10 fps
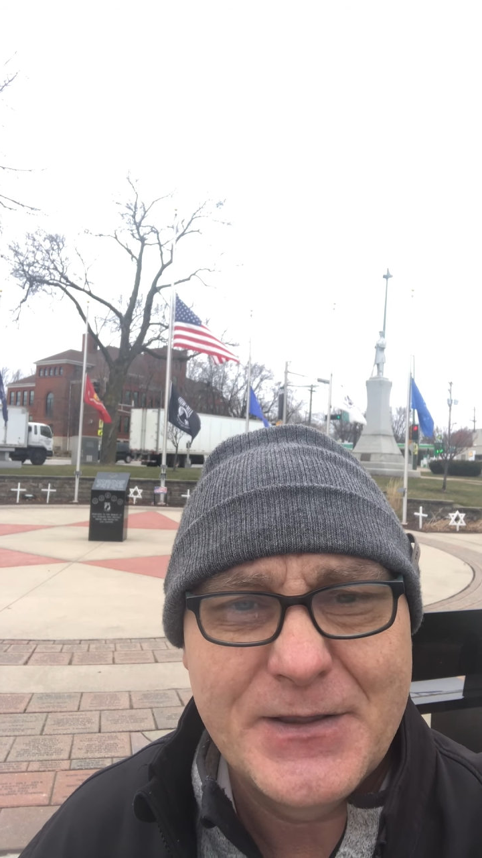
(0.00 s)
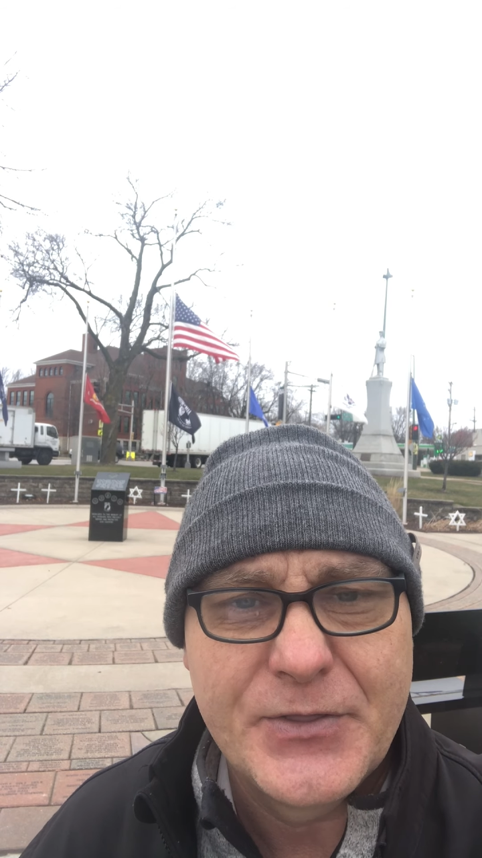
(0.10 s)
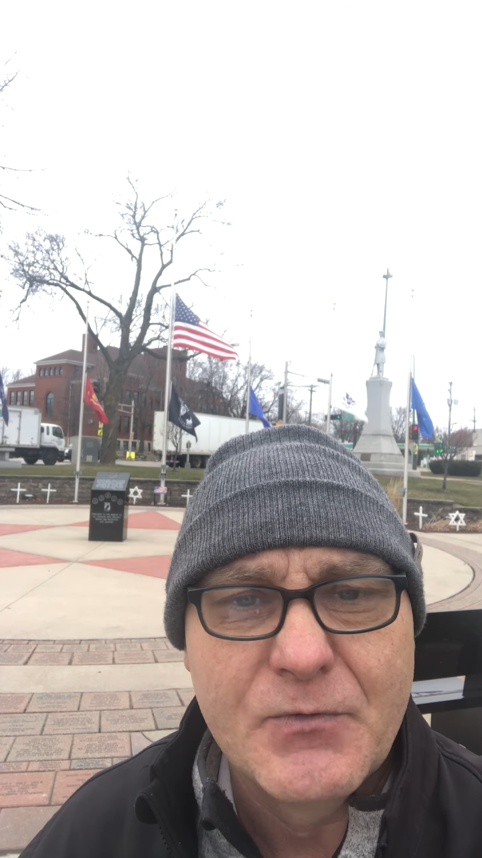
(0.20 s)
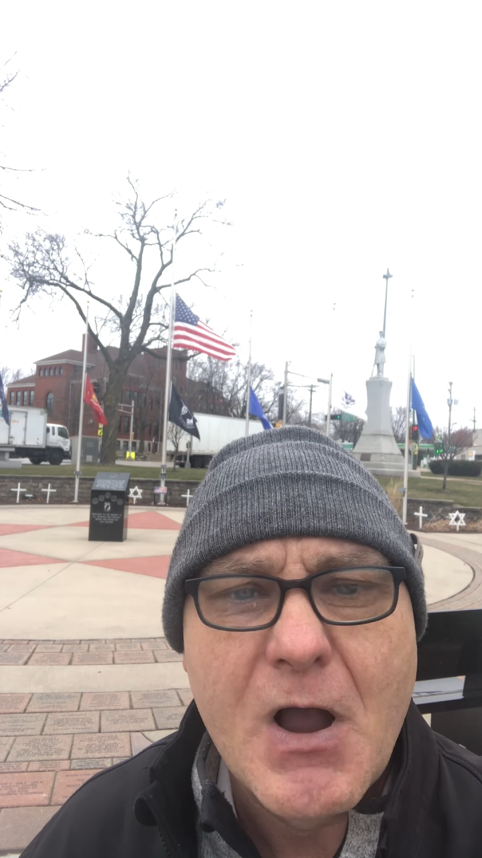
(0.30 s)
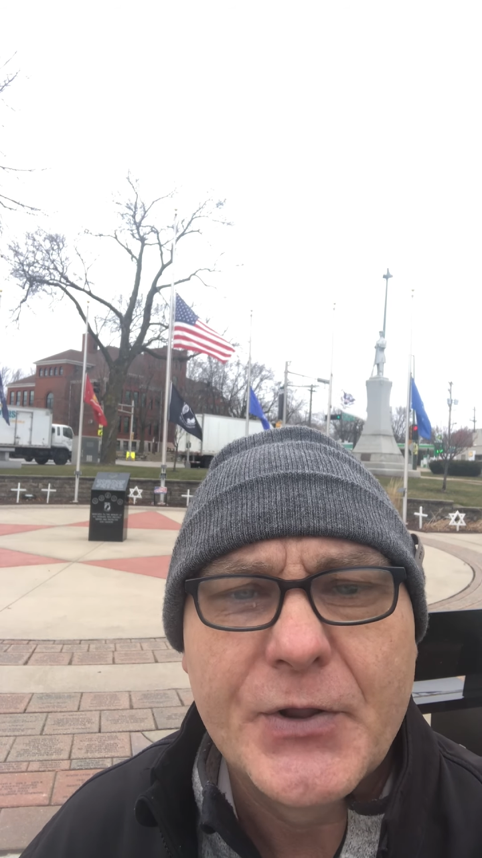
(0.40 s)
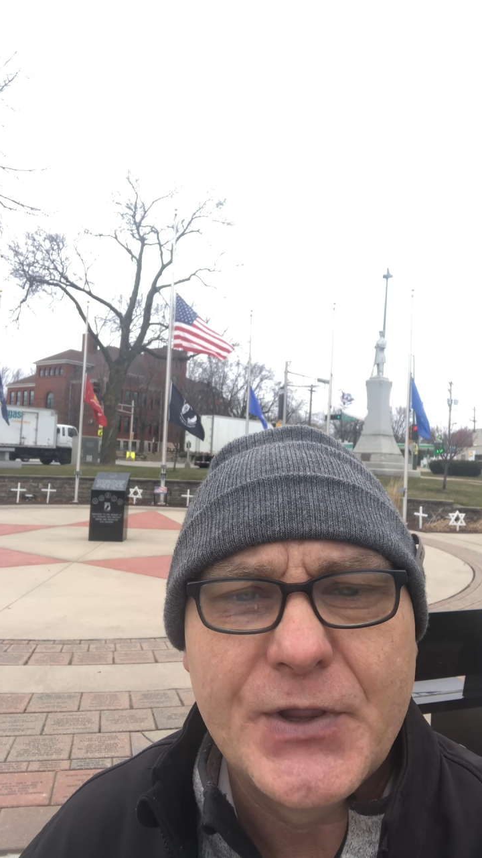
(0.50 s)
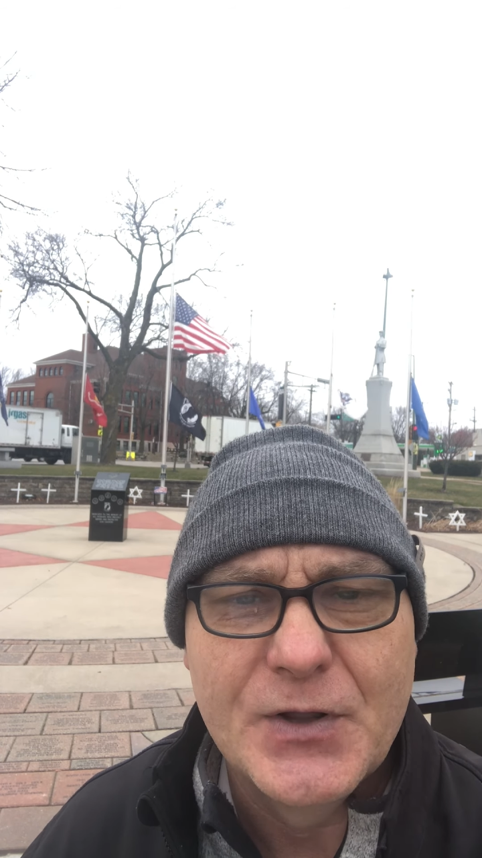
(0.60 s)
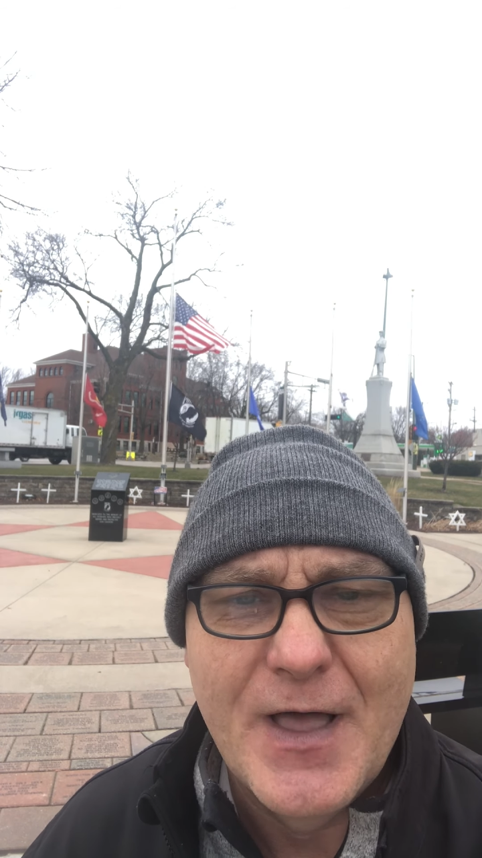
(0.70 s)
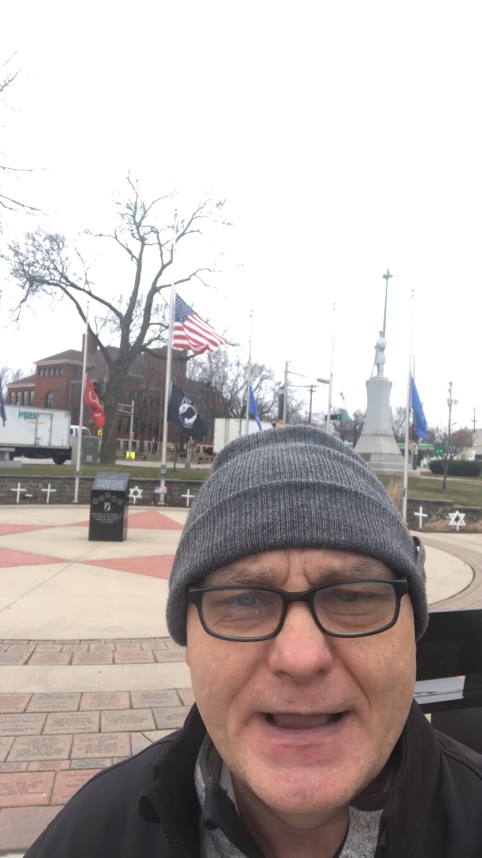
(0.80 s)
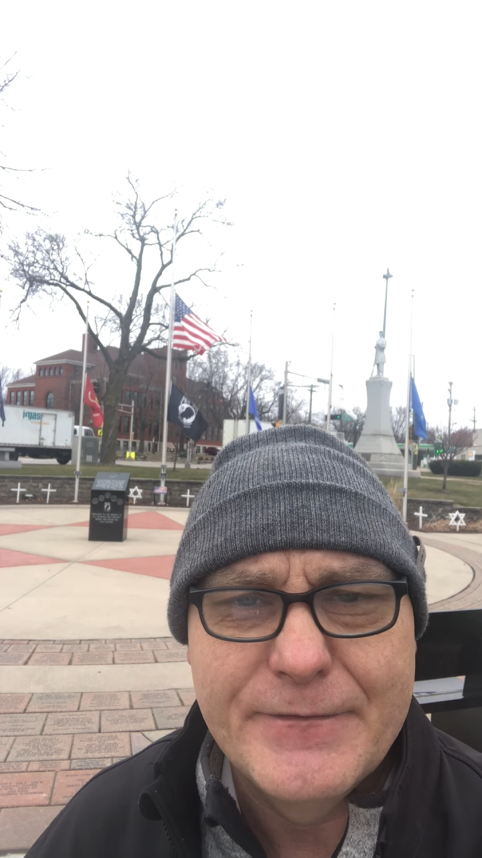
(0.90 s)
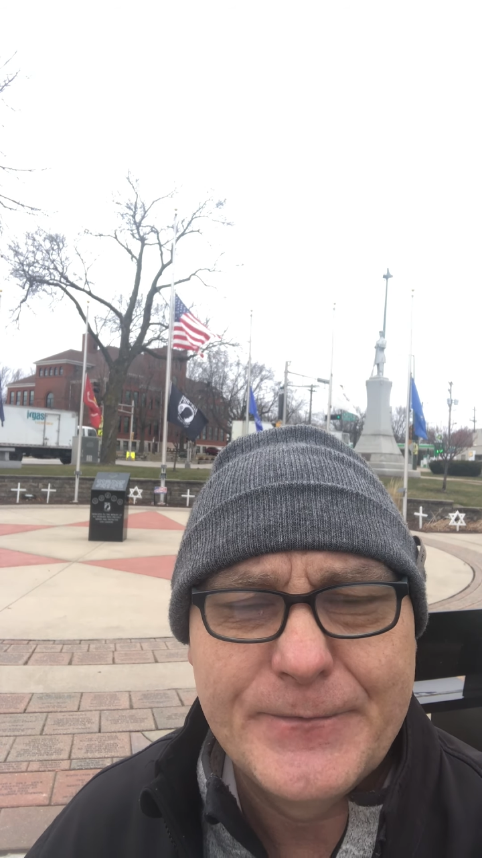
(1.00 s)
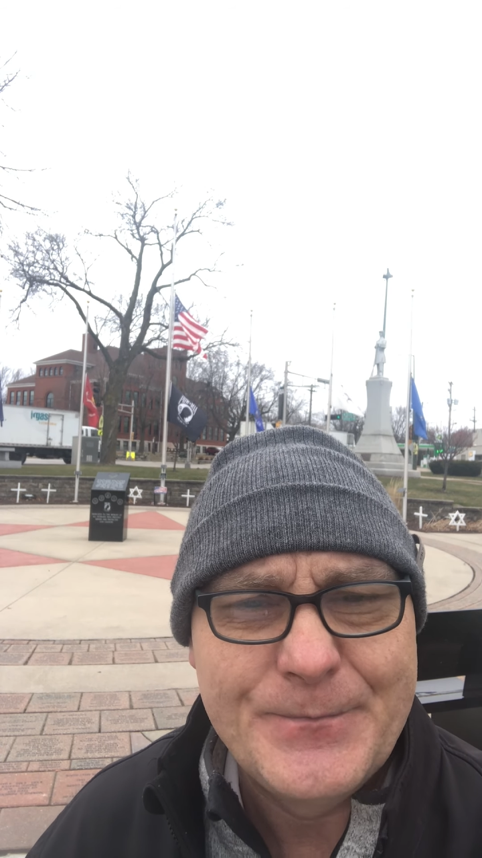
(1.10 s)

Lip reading: throughout their life,